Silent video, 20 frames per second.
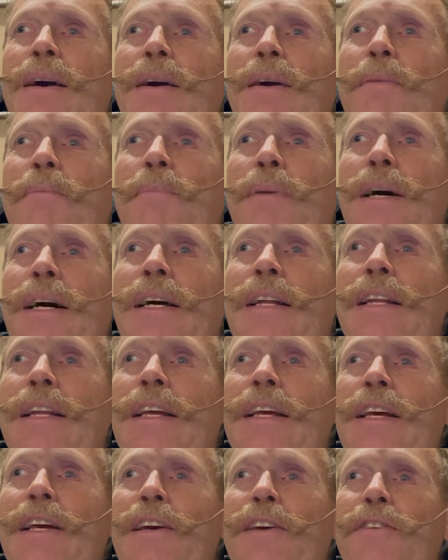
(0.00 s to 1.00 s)
But
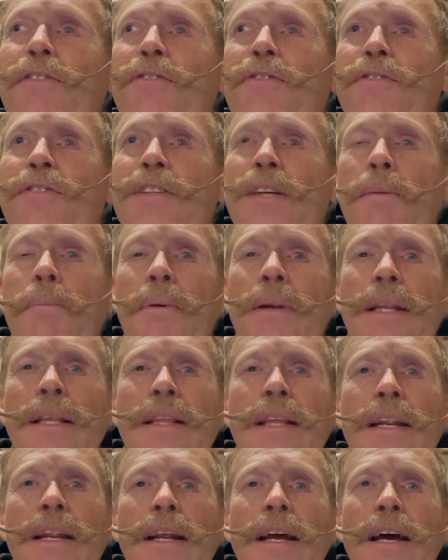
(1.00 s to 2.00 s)
if somebody
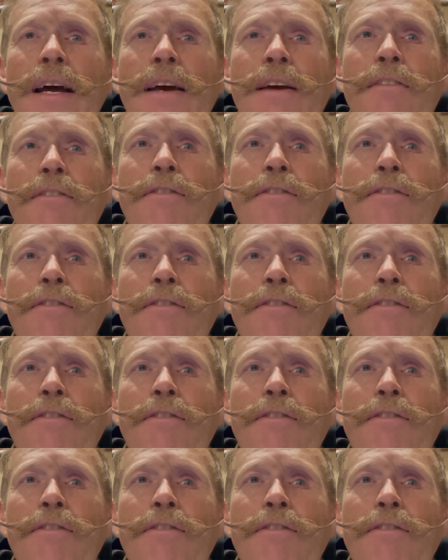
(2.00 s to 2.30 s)
that I